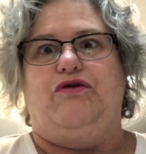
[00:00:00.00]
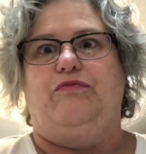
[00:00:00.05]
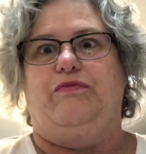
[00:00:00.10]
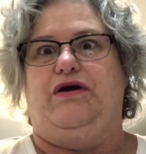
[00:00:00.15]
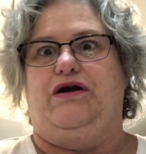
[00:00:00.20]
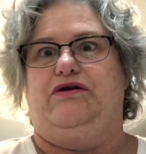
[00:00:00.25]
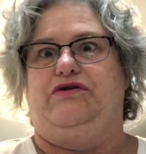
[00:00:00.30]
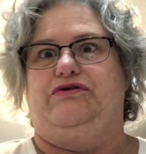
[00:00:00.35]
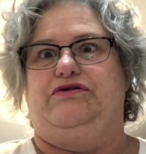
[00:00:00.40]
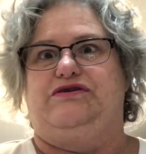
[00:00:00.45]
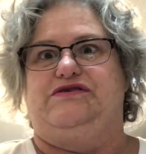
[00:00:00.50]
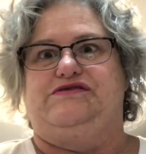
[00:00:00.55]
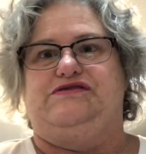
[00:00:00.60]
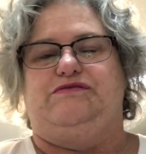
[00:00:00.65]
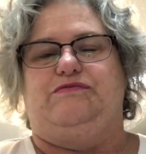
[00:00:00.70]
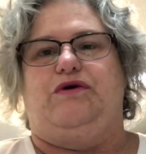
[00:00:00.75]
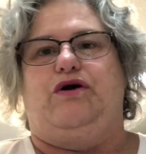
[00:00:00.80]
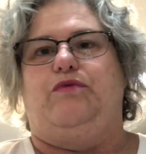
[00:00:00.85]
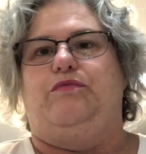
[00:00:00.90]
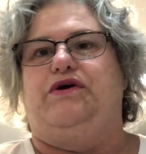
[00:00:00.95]
Oh my goodness,
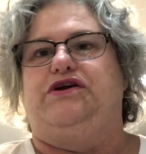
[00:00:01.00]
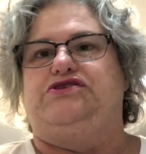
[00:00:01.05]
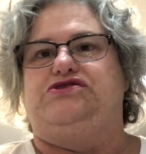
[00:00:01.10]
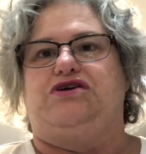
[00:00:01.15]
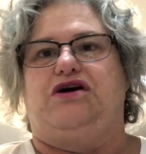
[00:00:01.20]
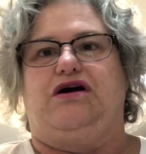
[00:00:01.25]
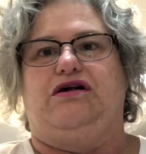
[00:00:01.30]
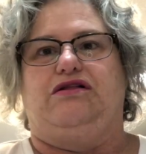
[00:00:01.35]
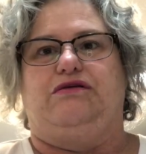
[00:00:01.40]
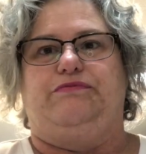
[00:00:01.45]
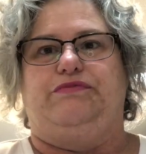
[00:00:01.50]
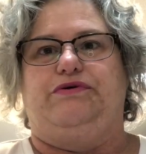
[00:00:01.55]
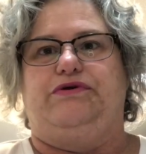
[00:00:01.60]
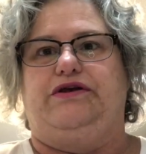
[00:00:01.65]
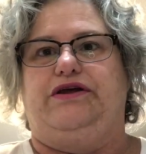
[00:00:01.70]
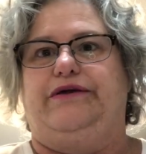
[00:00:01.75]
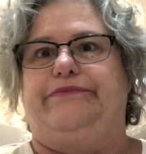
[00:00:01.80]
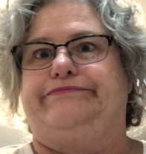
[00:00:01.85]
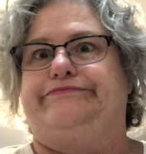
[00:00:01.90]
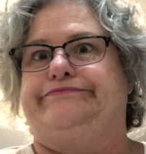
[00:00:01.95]
some homemade chocolate
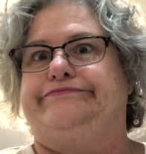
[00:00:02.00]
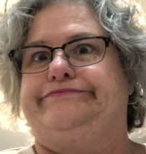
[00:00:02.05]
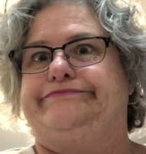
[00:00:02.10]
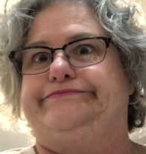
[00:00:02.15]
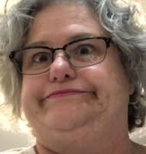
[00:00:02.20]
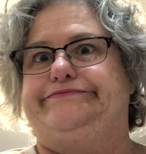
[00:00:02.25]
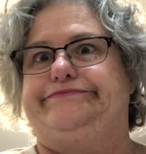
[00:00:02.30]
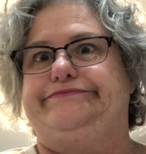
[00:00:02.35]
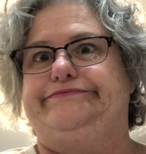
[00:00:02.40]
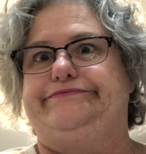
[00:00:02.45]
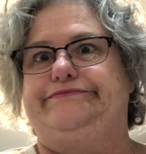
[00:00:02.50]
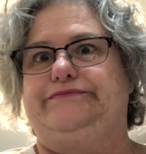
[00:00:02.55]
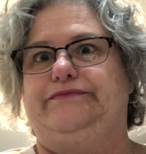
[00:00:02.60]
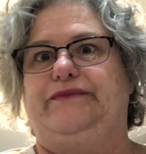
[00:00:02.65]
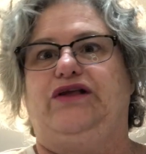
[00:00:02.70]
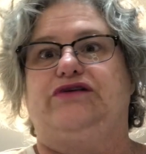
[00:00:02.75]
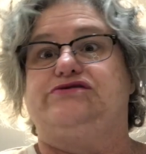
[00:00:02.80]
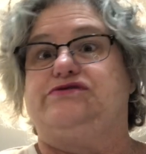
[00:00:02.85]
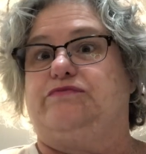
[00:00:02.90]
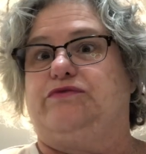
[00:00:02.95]
pudding.
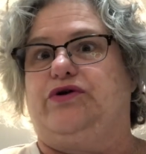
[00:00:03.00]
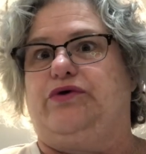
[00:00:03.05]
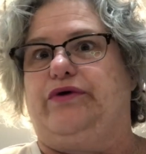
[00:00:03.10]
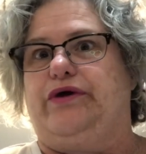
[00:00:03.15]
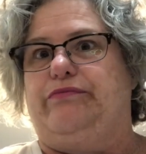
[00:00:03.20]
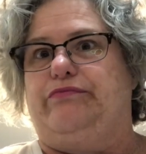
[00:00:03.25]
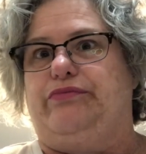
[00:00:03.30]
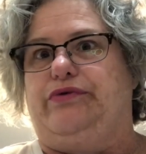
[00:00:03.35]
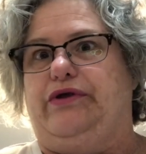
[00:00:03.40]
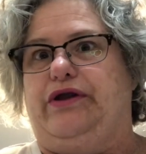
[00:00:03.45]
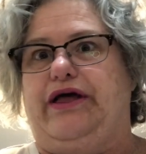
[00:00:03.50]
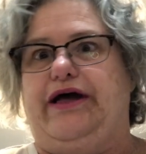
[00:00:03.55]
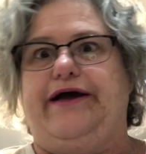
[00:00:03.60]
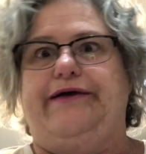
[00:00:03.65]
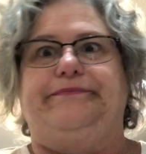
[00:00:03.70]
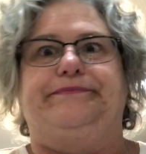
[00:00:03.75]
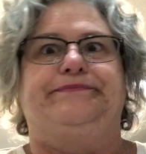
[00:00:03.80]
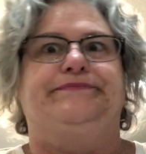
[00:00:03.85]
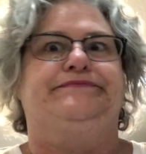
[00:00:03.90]
Mmm, some creme brulee.